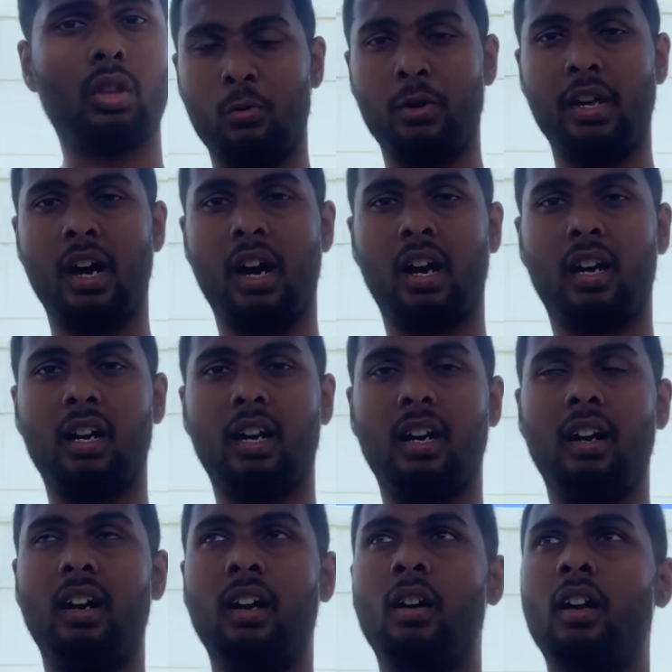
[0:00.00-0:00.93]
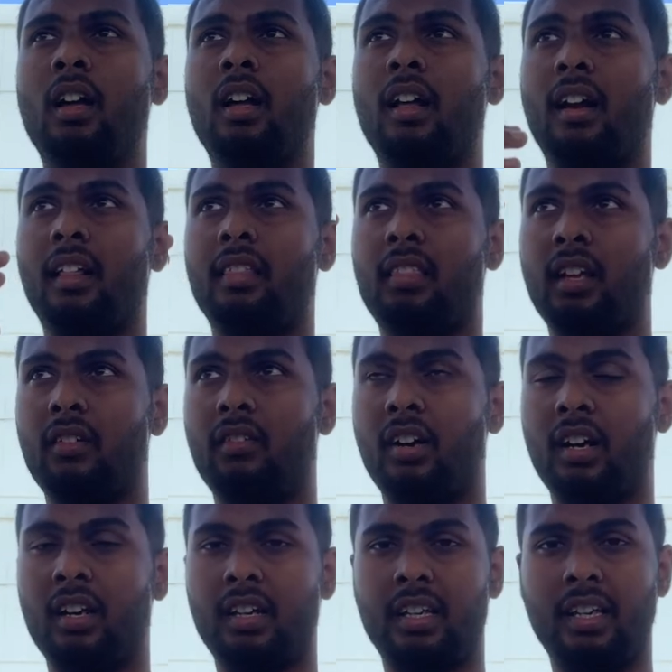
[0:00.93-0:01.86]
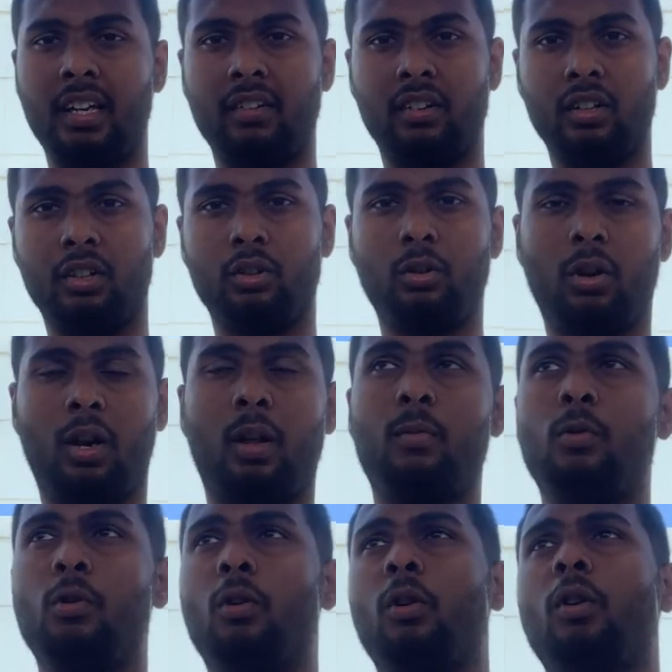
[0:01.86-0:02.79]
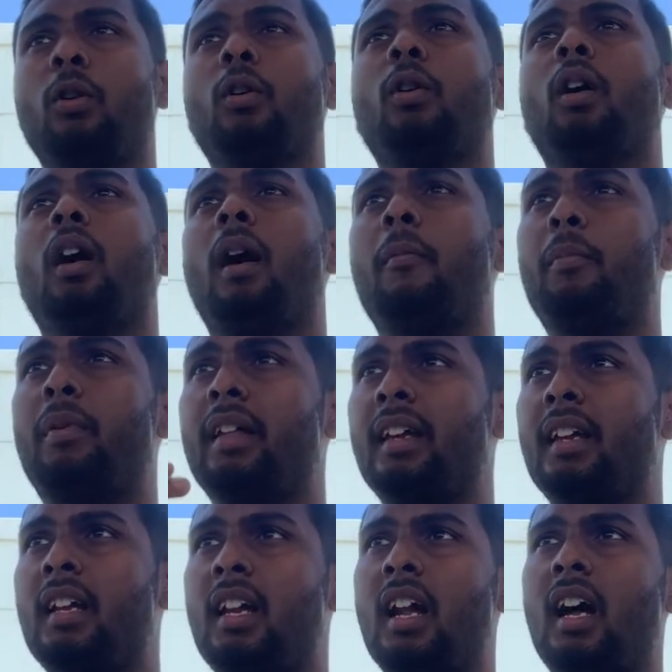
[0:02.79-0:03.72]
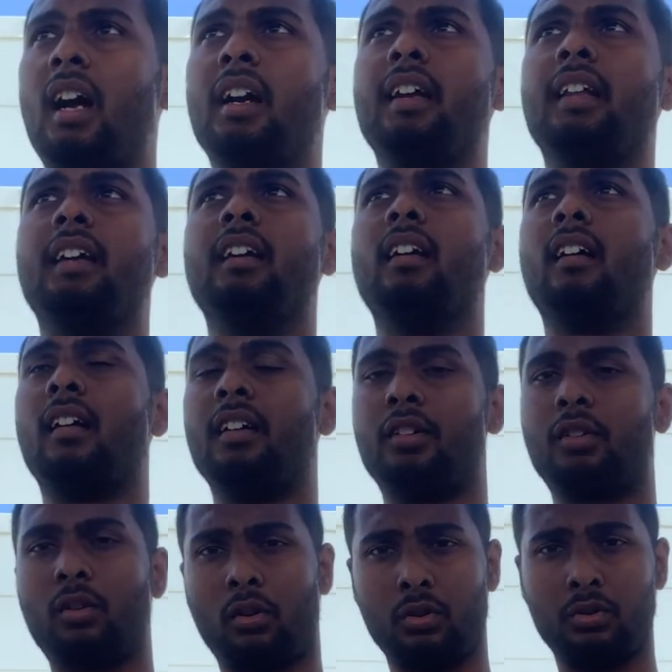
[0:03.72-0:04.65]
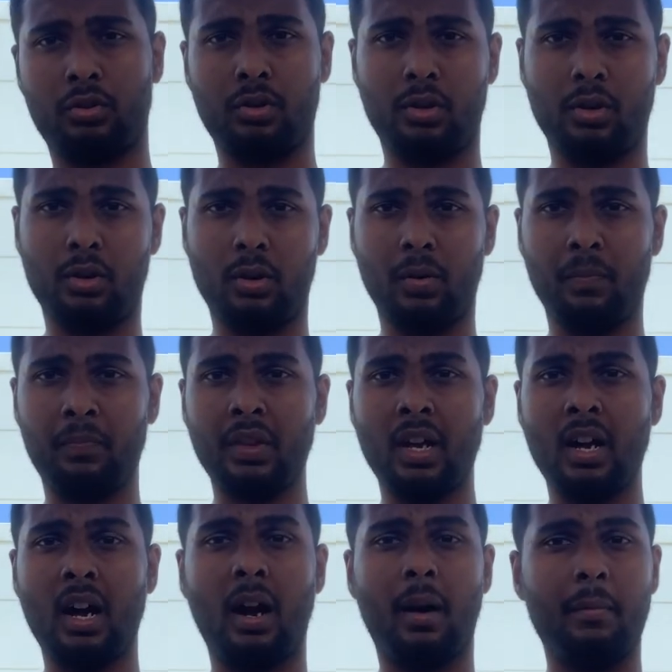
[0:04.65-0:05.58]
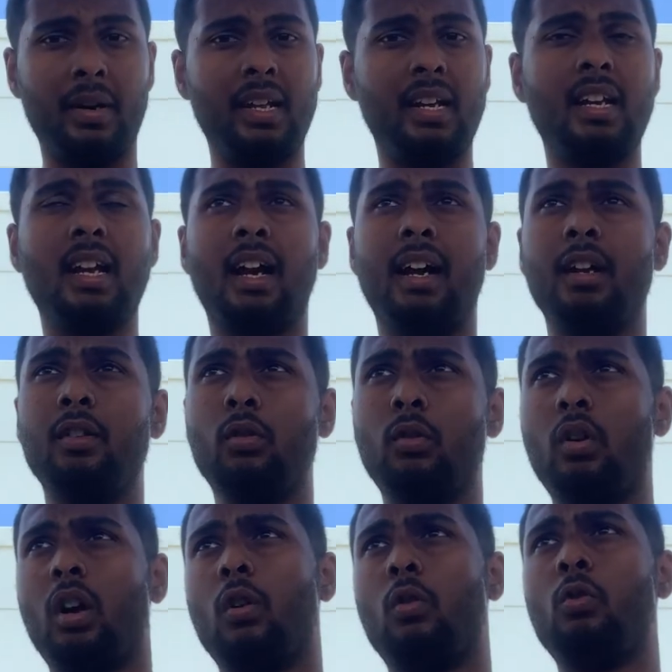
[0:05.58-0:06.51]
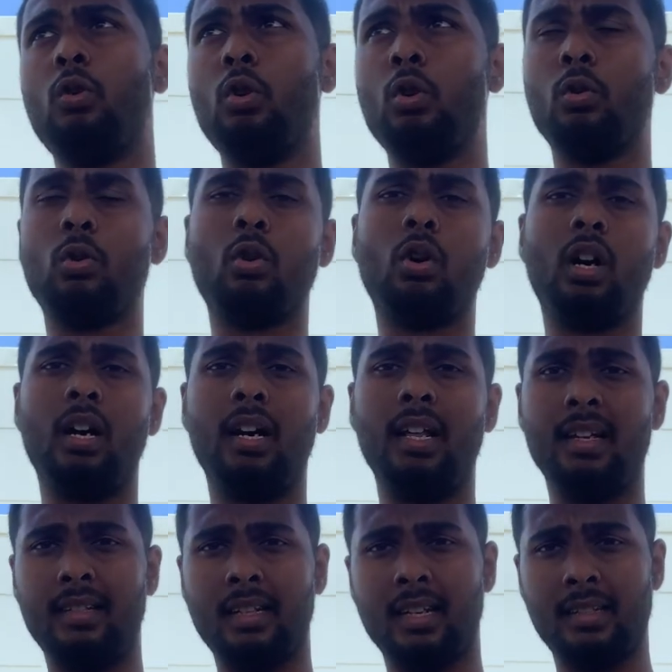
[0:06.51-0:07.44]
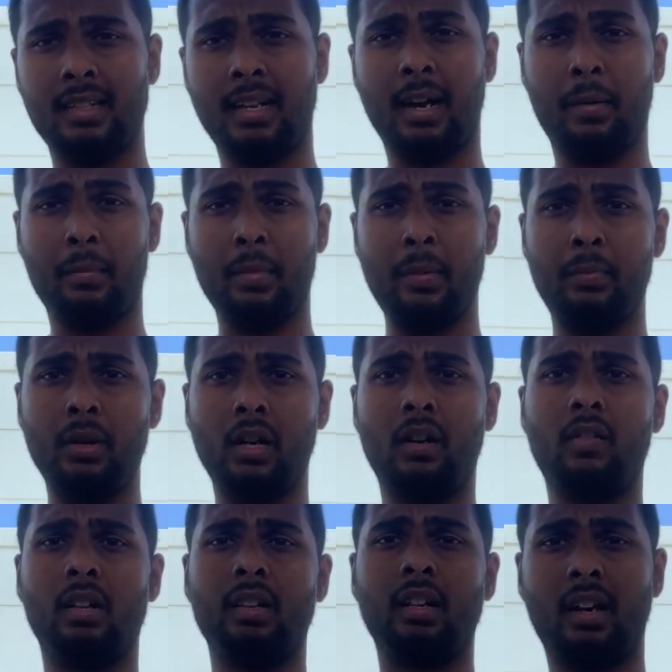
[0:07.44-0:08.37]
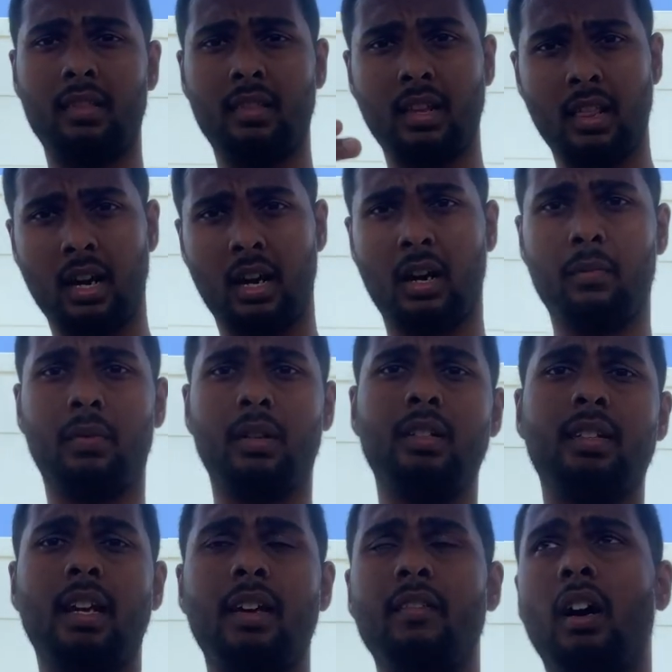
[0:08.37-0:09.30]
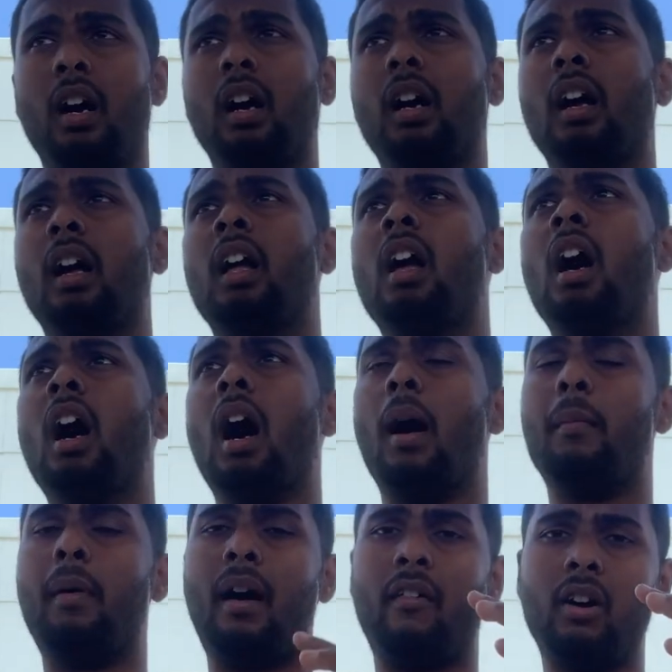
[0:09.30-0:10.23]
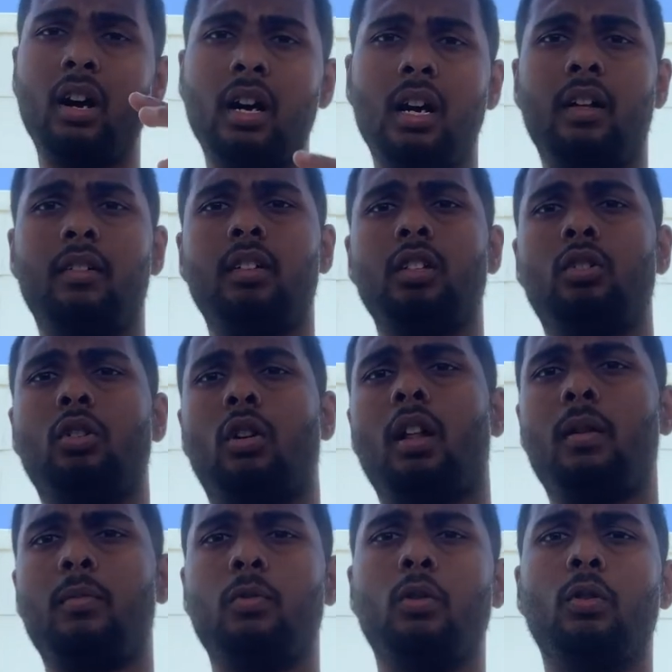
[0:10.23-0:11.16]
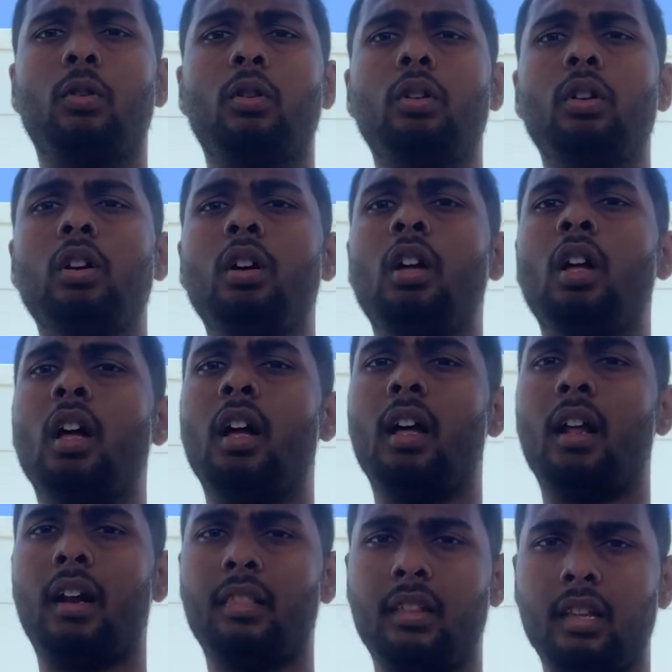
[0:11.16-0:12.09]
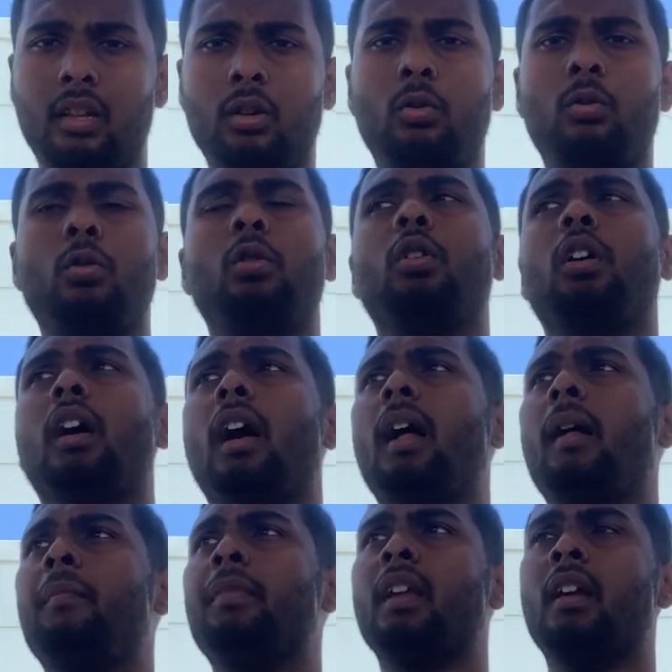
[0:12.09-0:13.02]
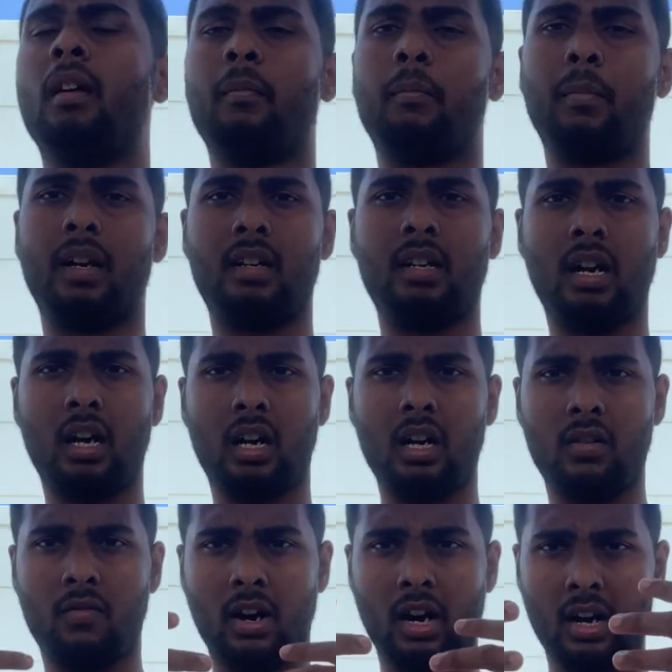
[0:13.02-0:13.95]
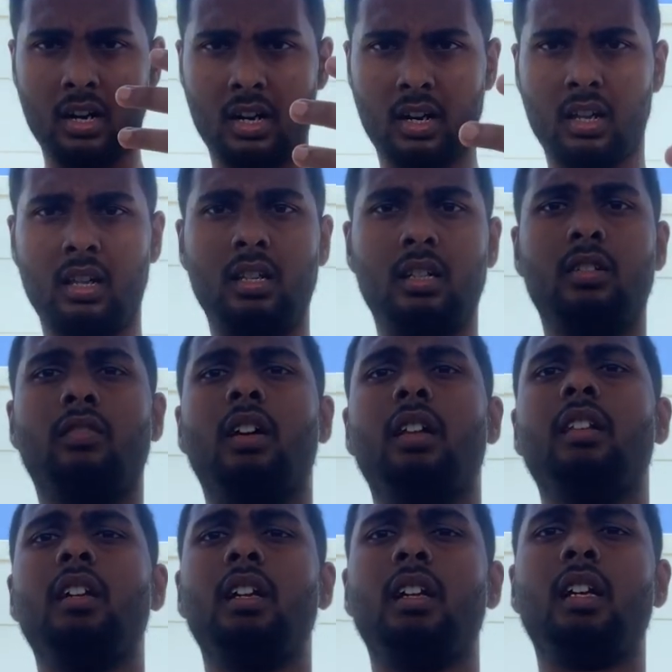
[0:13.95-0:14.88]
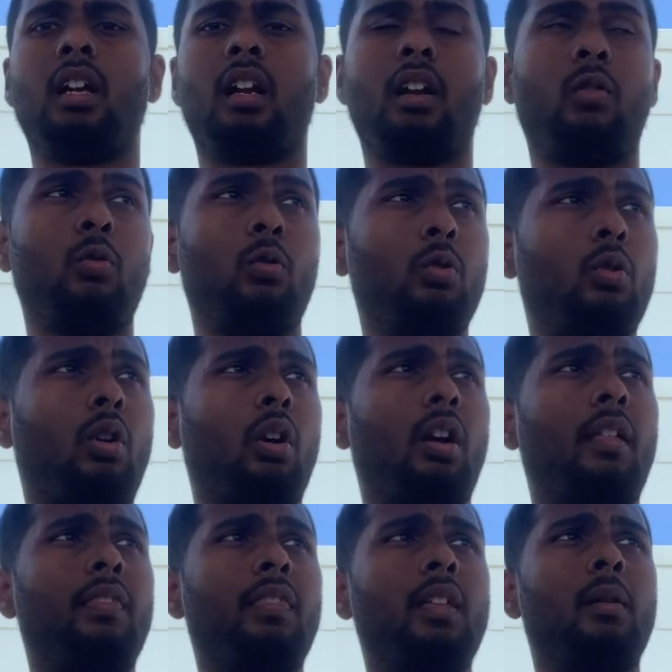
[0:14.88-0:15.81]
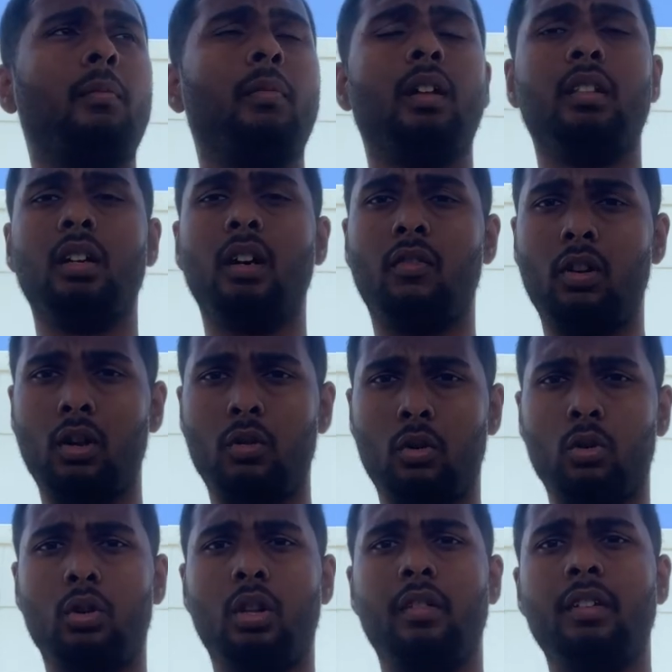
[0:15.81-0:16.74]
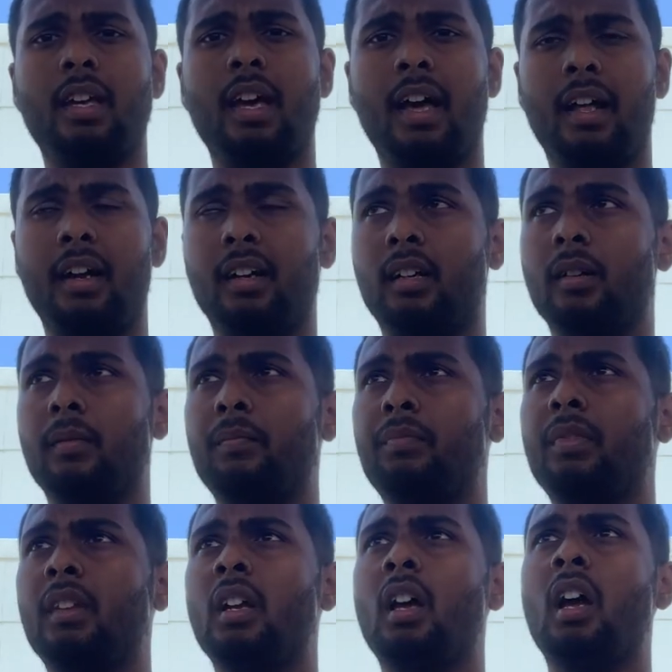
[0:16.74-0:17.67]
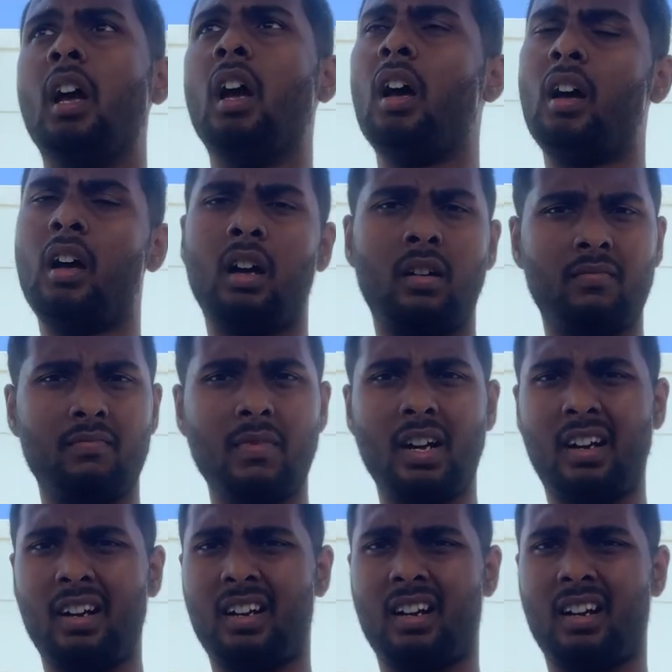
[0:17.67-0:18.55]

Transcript: Anyway, that's all from me guys. I highly encourage blood donation and for all those who are donating blood regularly, you are a real life hero and a very big thanks for you guys. I hope you guys would have enjoyed this video and if you did so, please consider subscribing to my channel and hit the bell icon.